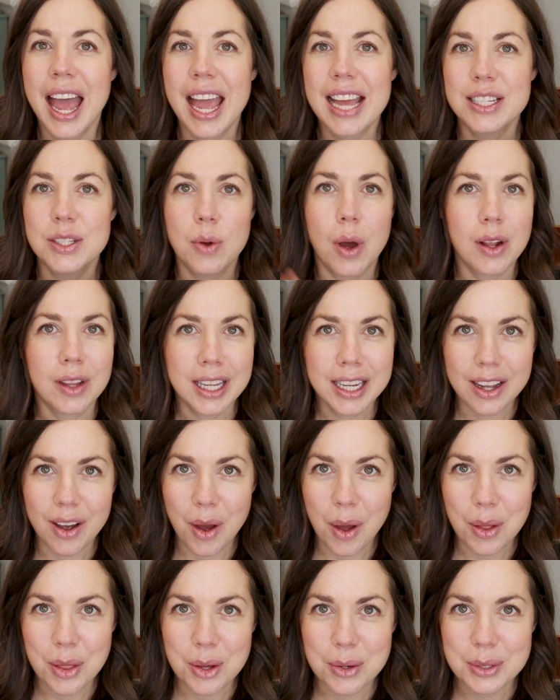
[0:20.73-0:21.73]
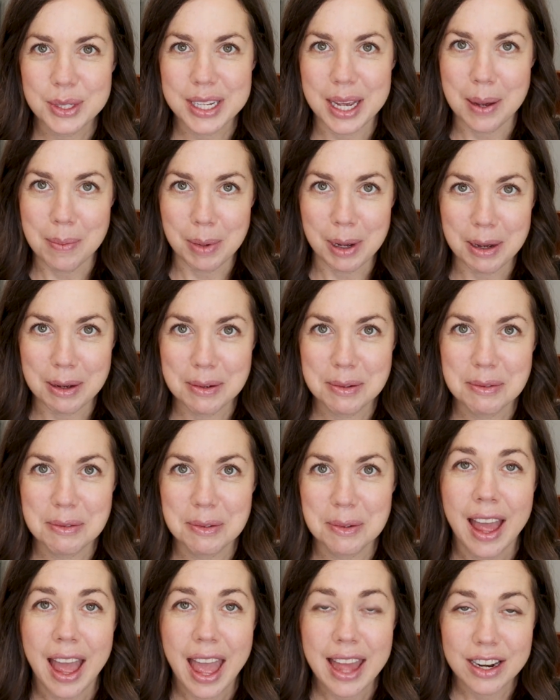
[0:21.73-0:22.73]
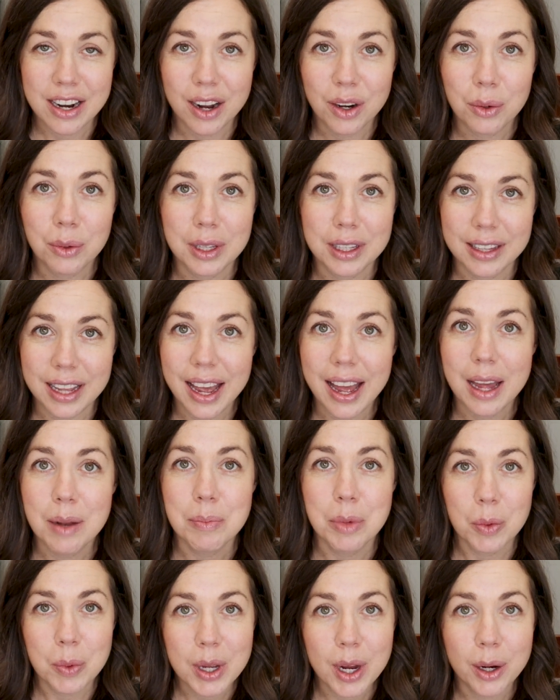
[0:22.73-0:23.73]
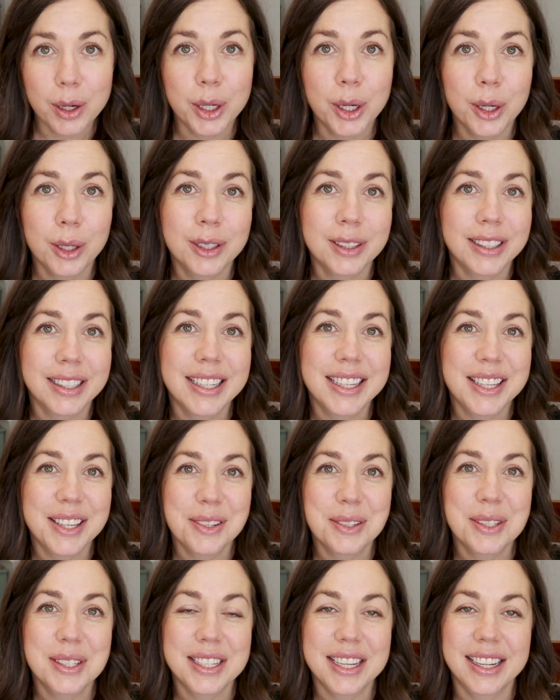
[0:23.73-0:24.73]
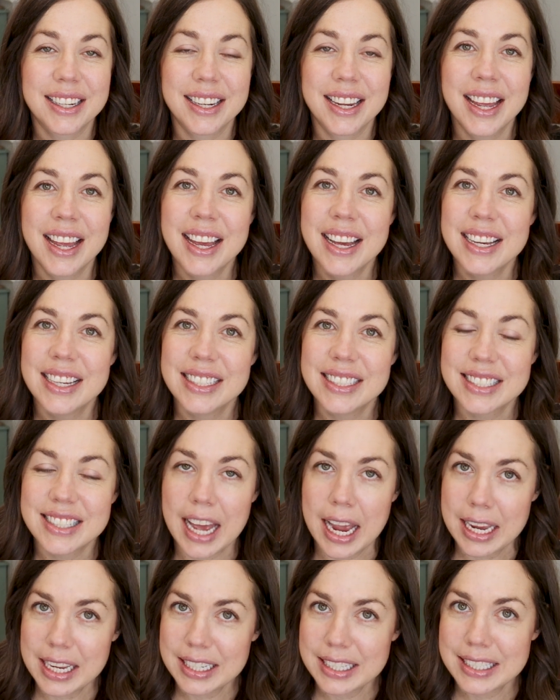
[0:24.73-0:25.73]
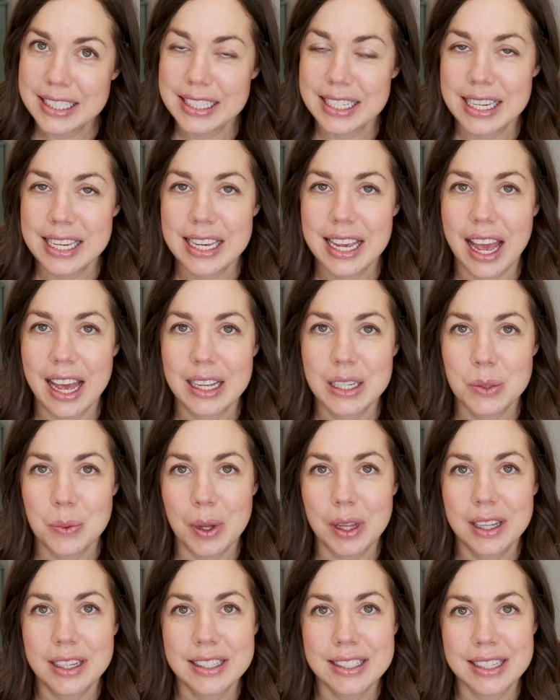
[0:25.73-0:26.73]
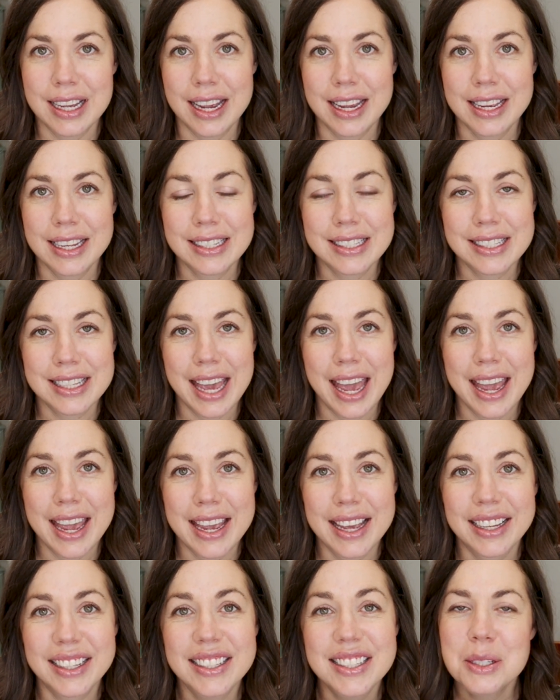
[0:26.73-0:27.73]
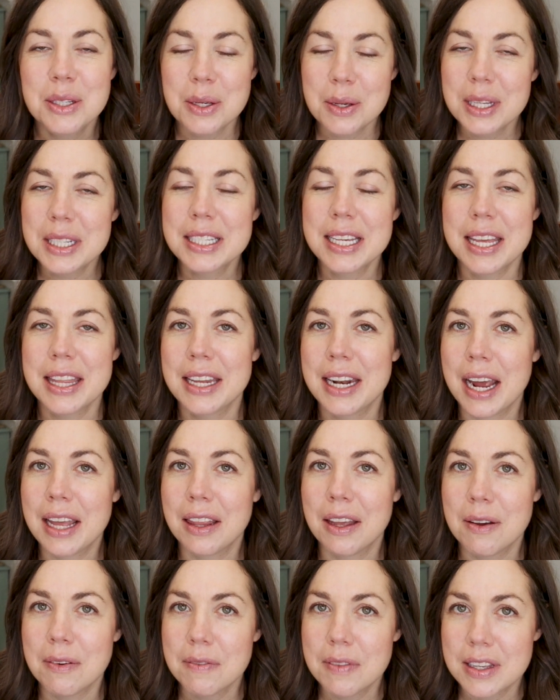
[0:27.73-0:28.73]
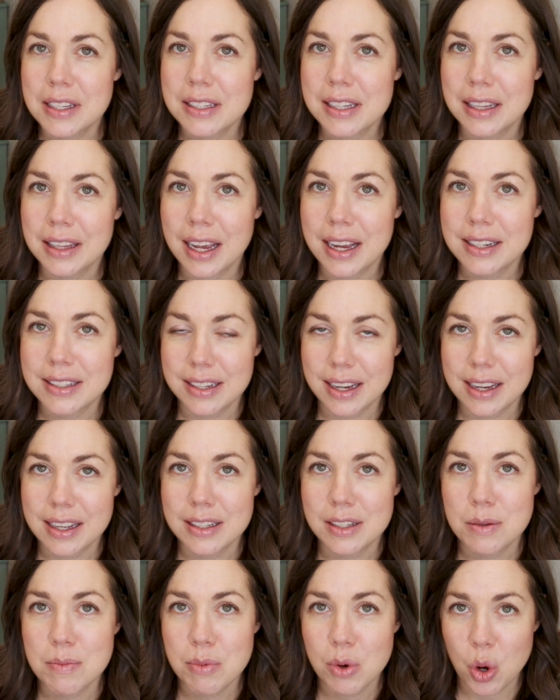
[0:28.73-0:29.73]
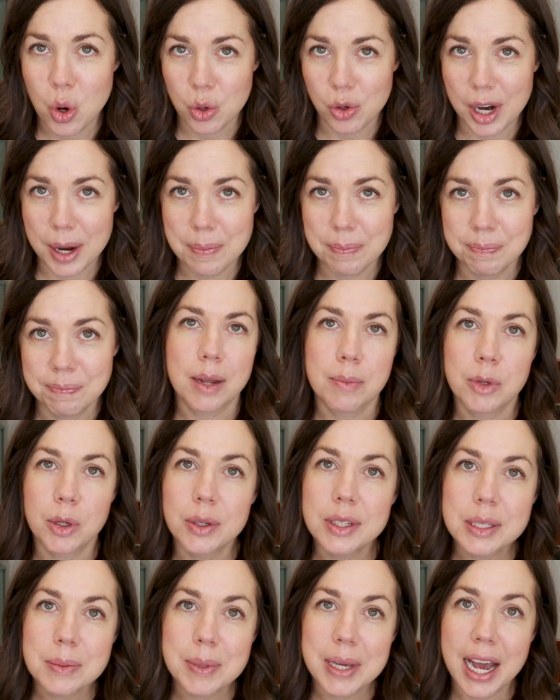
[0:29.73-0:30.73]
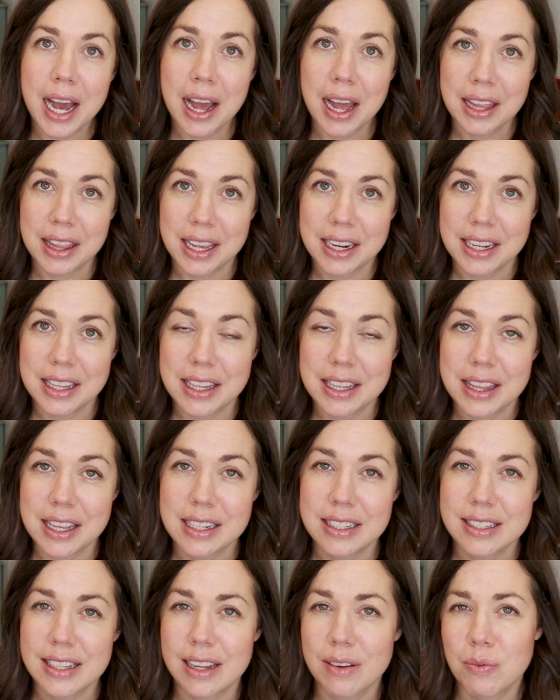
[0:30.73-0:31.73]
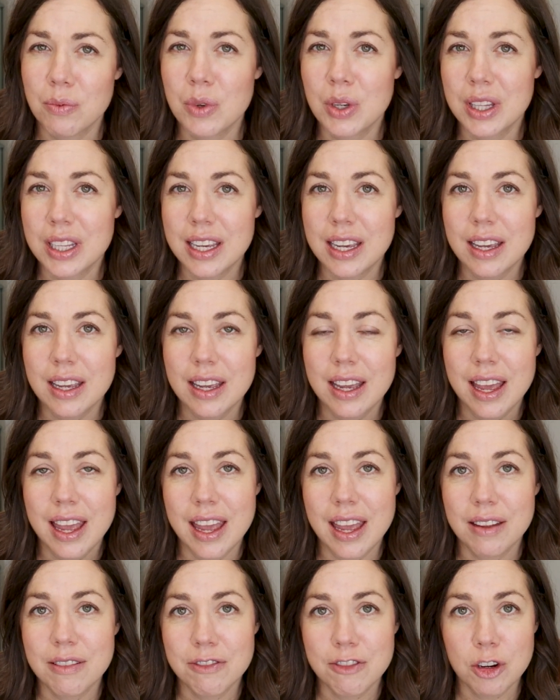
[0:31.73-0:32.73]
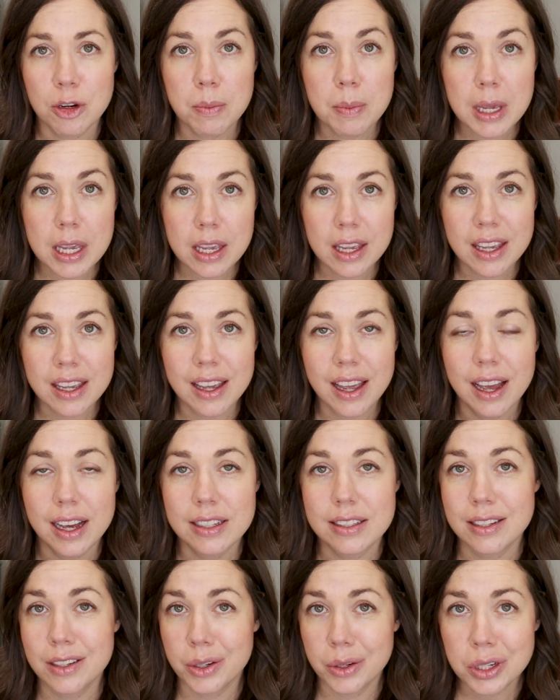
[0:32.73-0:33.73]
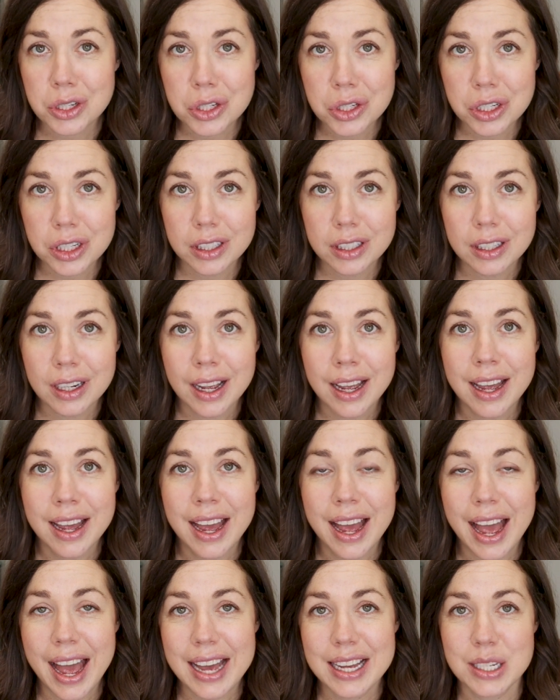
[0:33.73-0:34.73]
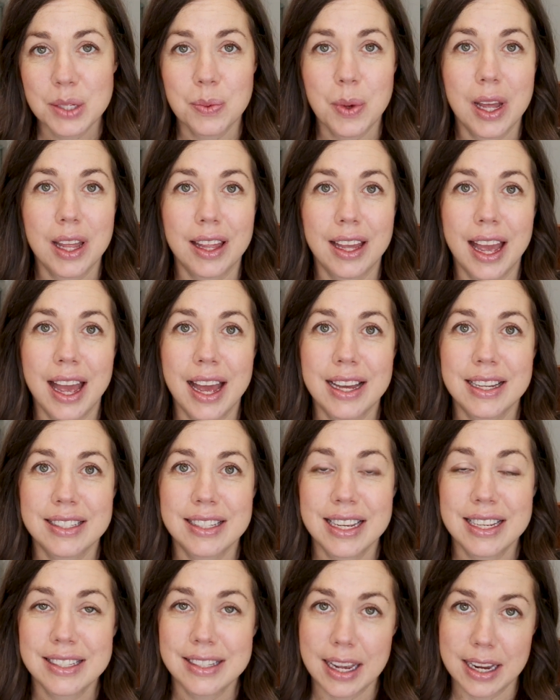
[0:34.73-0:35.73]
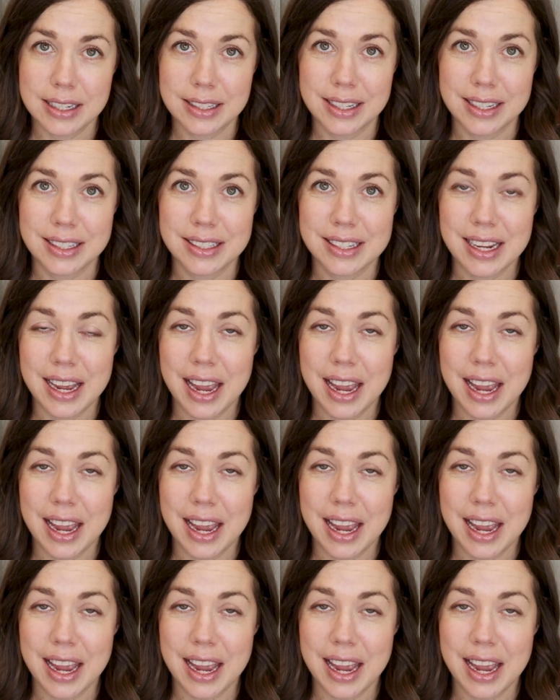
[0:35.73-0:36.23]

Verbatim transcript: And so I'll link all those above. And not only that, but we are currently using Science C as well as Science K. So you could say that I love the Sonlight Science program. I'm going to be highlighting the things that really hit for me as a Christian as well as a scientist.